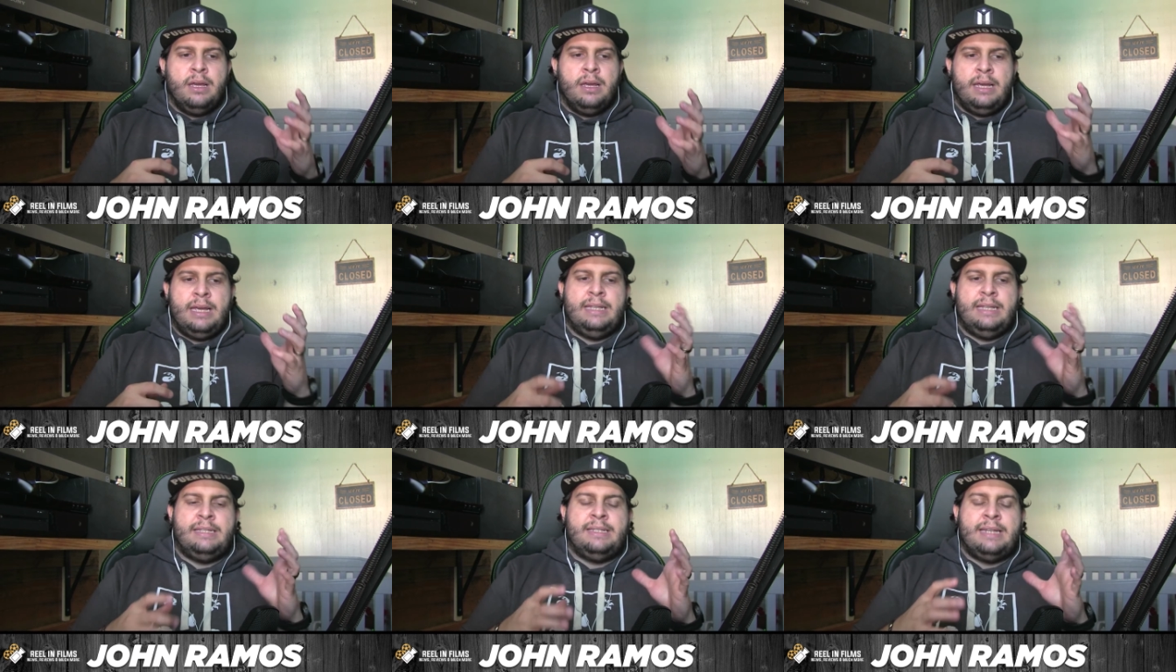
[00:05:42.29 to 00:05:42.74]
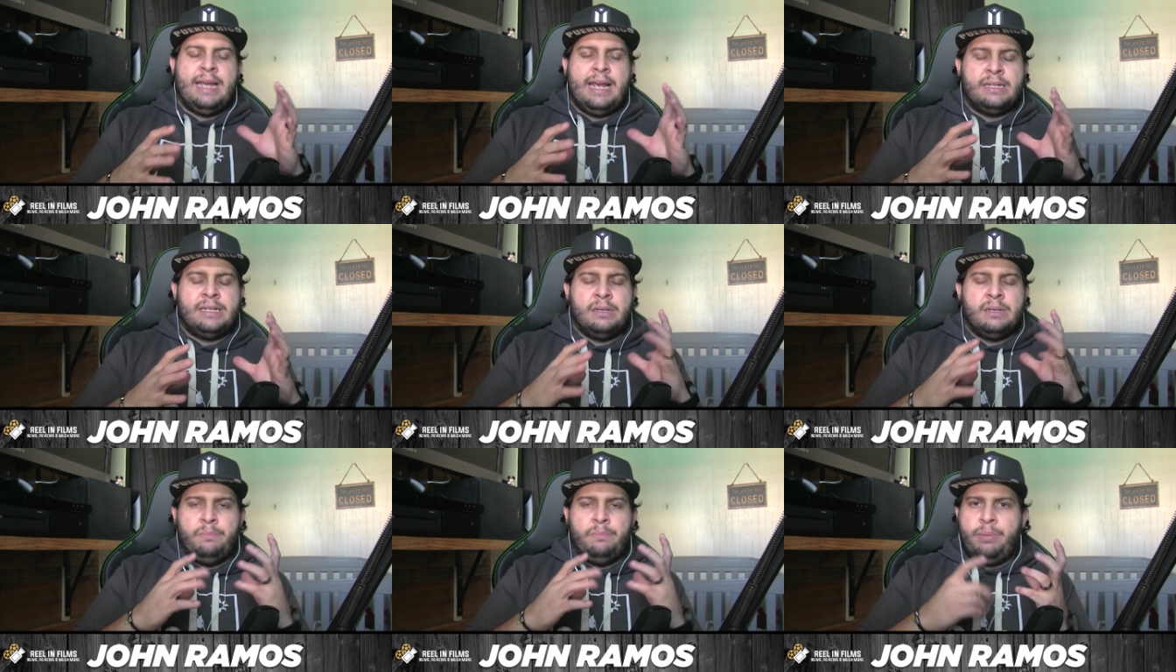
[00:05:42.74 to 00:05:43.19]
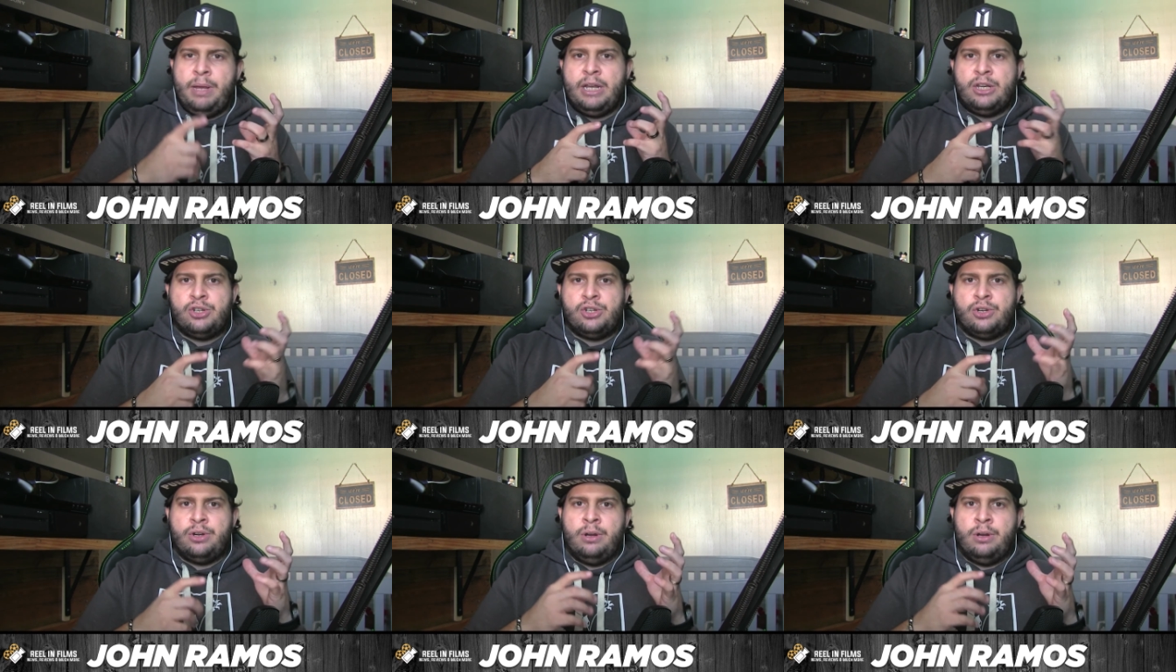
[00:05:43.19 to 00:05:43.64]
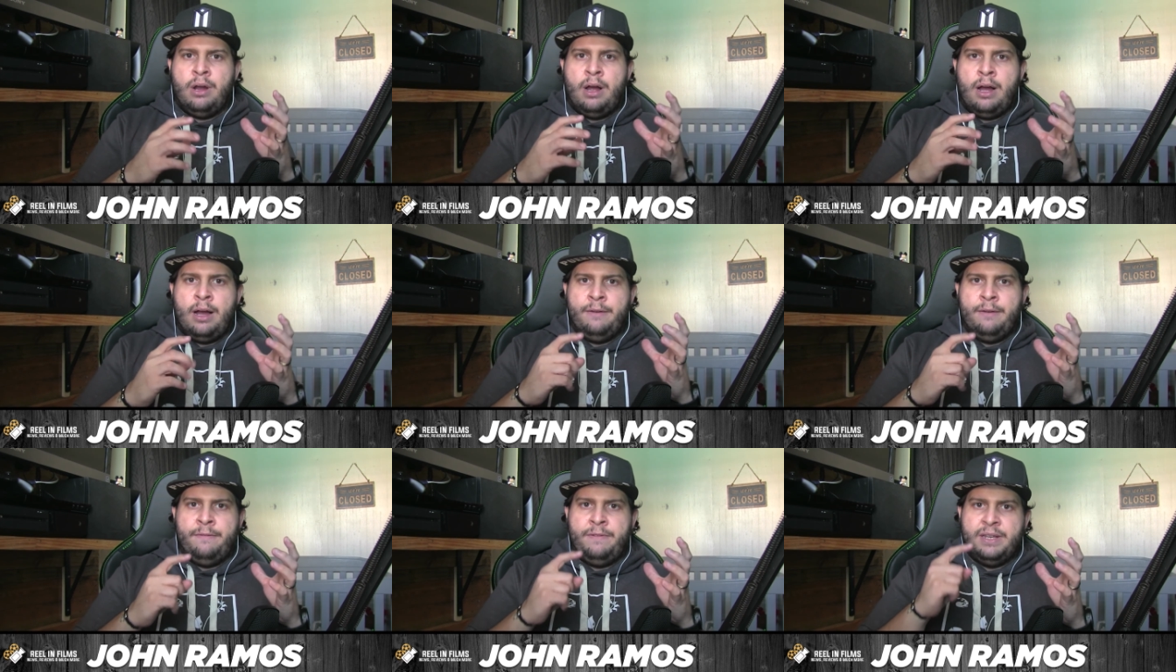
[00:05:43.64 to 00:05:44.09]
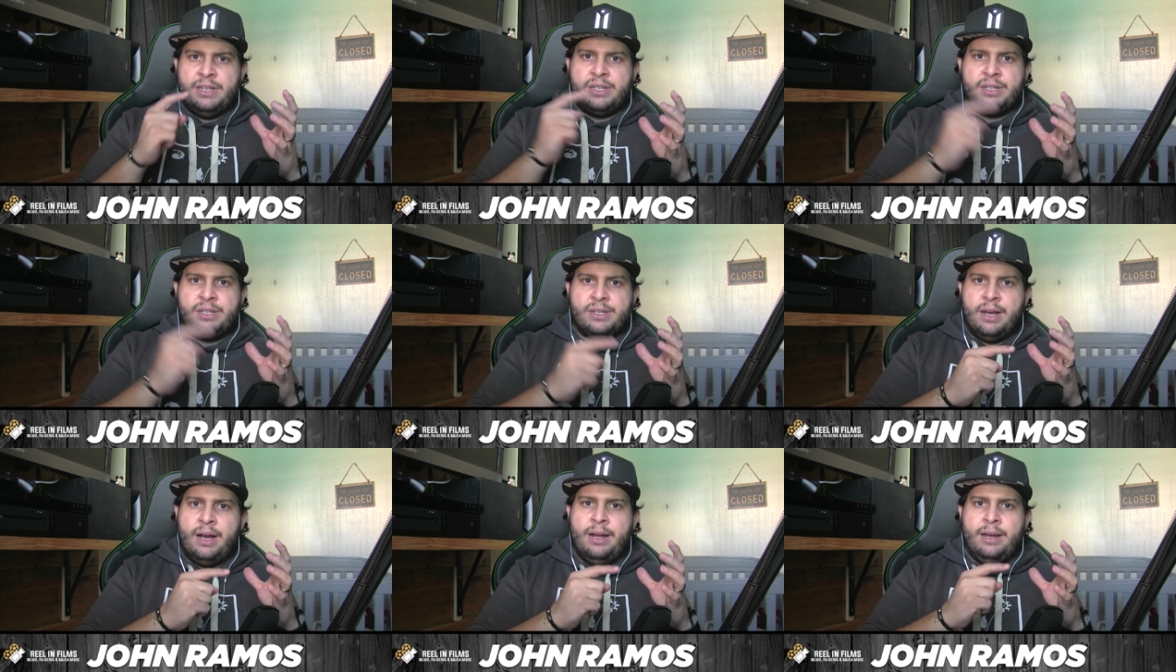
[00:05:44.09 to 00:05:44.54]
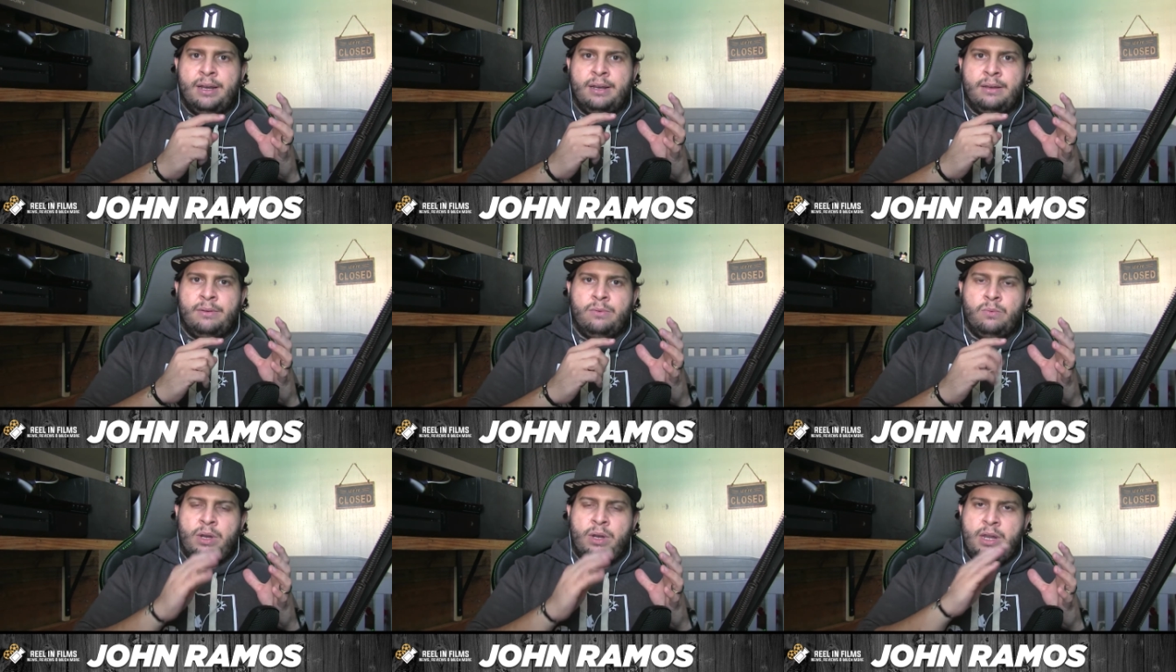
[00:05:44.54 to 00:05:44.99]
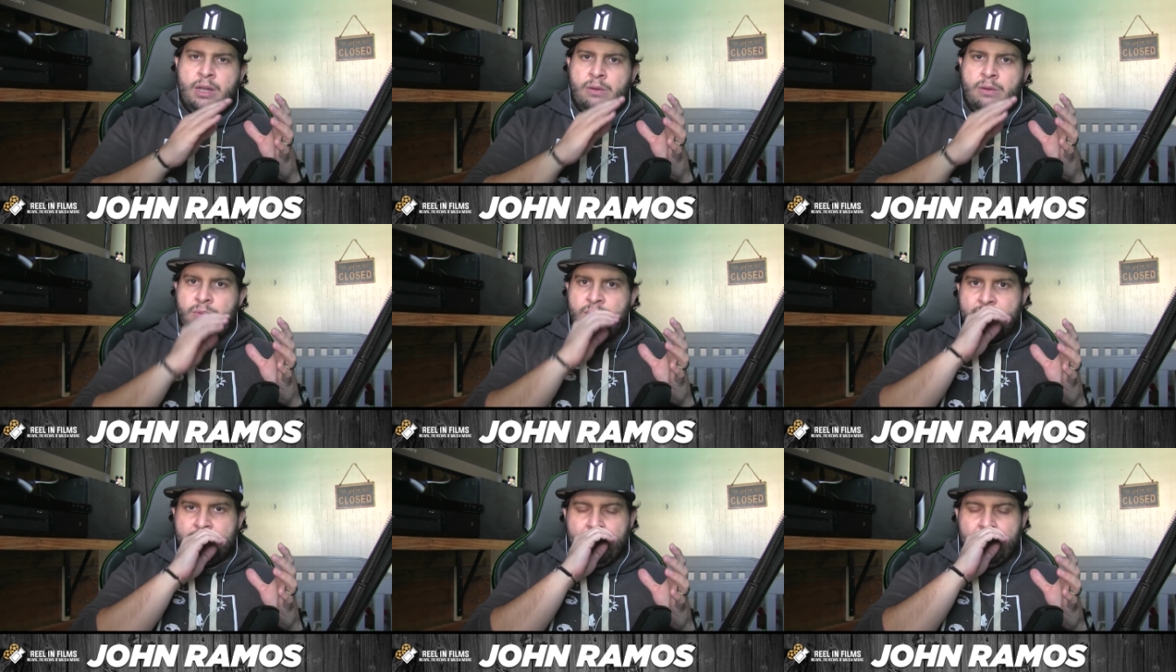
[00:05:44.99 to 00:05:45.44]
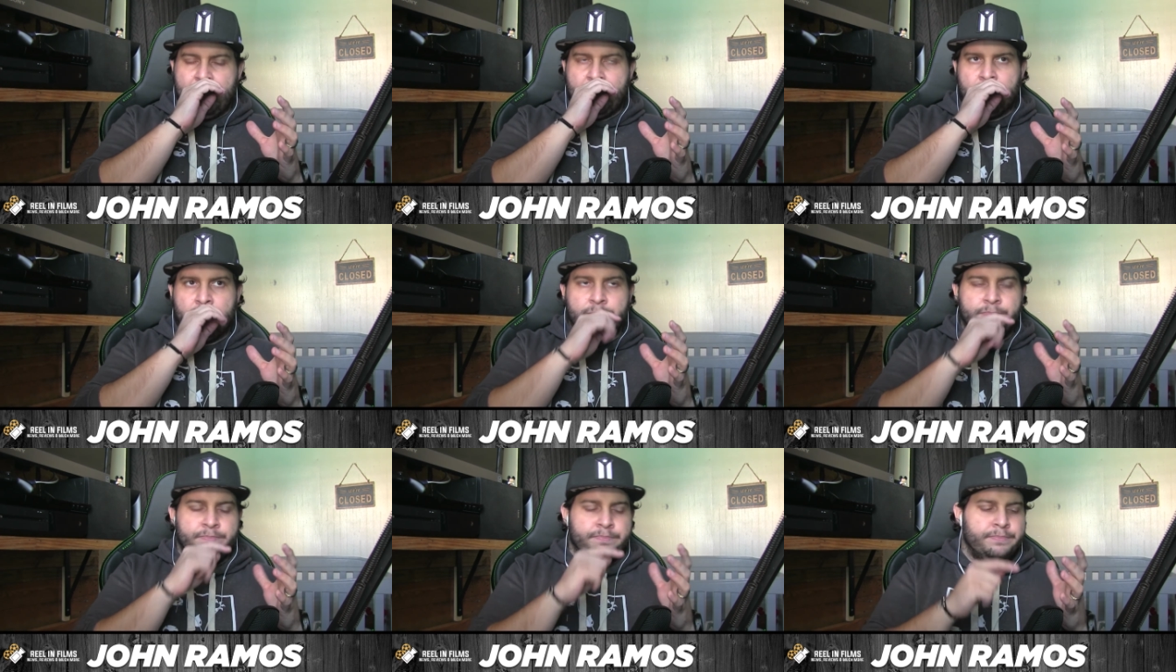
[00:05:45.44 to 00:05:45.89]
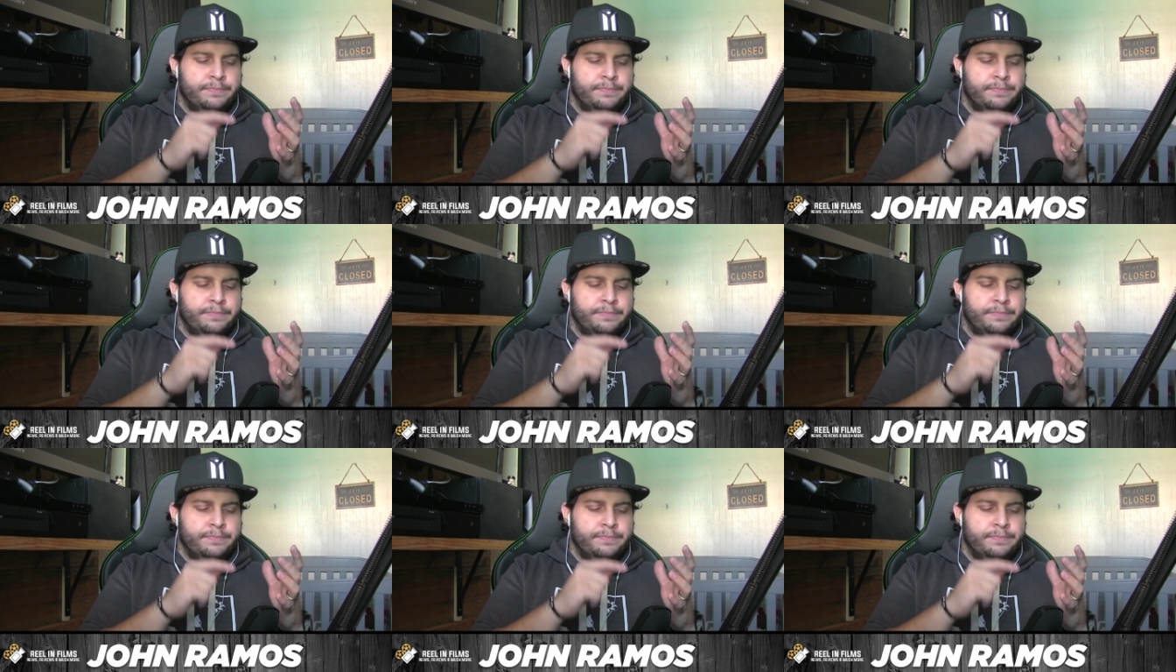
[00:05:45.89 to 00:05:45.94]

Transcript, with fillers: he takes a picture of his son when he was little,